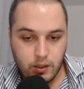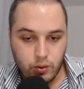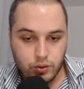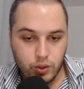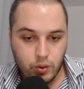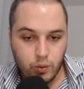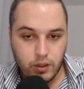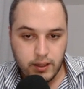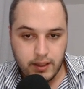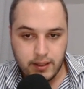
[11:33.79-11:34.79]
also
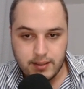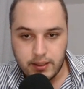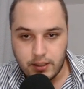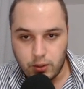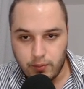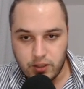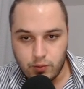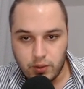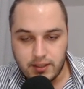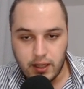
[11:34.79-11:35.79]
a study room, as
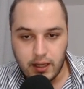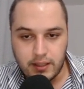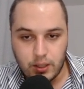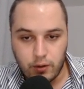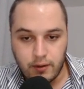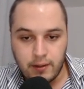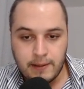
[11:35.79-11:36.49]
we'll see later on.